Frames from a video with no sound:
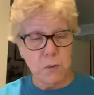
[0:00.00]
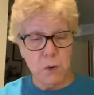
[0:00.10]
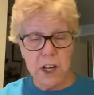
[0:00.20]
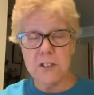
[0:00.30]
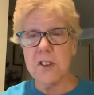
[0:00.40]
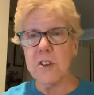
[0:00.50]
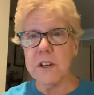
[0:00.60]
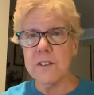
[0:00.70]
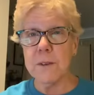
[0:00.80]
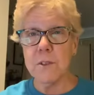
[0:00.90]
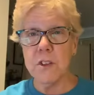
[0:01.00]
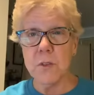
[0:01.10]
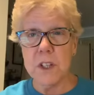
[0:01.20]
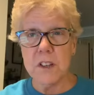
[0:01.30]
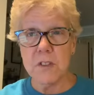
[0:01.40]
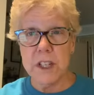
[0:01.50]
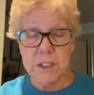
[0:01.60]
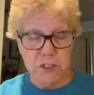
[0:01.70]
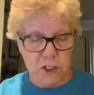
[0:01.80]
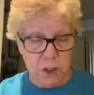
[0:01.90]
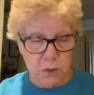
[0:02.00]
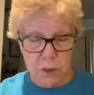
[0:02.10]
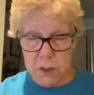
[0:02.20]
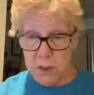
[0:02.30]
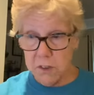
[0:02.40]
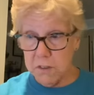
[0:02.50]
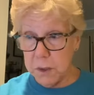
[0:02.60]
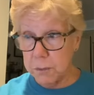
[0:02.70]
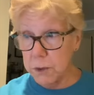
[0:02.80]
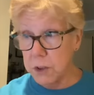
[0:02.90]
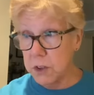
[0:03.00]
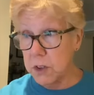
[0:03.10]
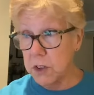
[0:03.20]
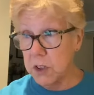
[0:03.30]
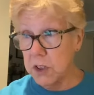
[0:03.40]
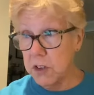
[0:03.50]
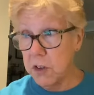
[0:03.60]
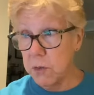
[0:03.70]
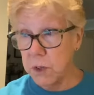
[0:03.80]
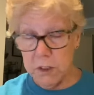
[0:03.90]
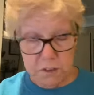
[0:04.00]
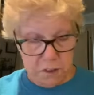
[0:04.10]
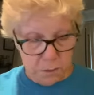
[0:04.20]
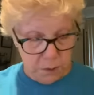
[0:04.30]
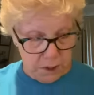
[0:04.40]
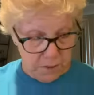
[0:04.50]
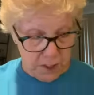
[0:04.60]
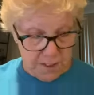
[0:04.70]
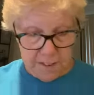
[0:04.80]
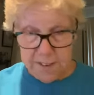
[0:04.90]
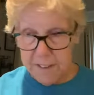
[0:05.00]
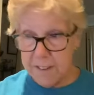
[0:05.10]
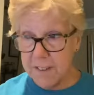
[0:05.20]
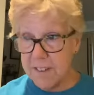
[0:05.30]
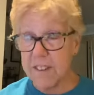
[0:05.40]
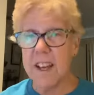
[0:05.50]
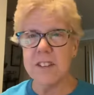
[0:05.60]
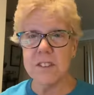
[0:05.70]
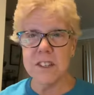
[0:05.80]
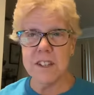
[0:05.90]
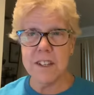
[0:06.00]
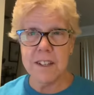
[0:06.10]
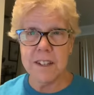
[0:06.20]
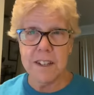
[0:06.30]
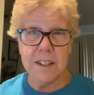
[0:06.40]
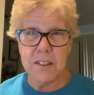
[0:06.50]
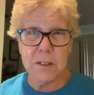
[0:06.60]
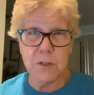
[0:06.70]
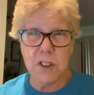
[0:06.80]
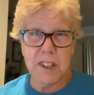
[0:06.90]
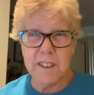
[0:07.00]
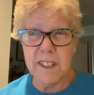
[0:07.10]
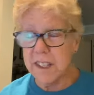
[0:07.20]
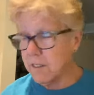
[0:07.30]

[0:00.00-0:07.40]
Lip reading: washcloths. I'm doing a craft show on November 12th, I believe it is. It's Saturday. So I'm trying to think of